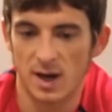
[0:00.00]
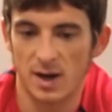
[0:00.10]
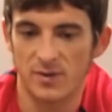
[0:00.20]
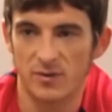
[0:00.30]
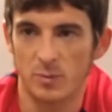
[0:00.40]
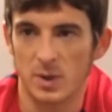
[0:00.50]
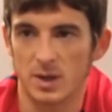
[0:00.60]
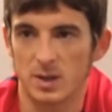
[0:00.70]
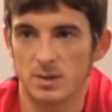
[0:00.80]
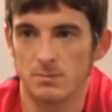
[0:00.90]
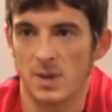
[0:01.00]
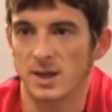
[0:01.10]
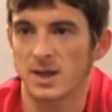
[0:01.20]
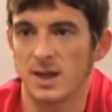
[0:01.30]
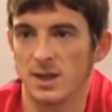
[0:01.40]
I've ever been mad
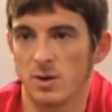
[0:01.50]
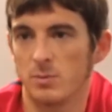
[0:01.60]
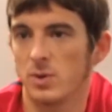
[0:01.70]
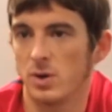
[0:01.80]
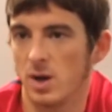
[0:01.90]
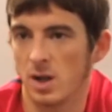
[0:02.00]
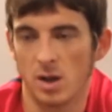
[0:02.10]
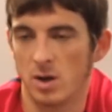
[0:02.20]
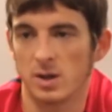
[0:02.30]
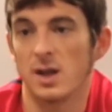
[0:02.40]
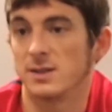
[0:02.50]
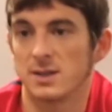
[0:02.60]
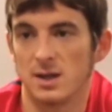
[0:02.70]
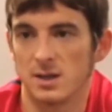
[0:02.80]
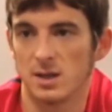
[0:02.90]
keen on, but a lot of the lads are.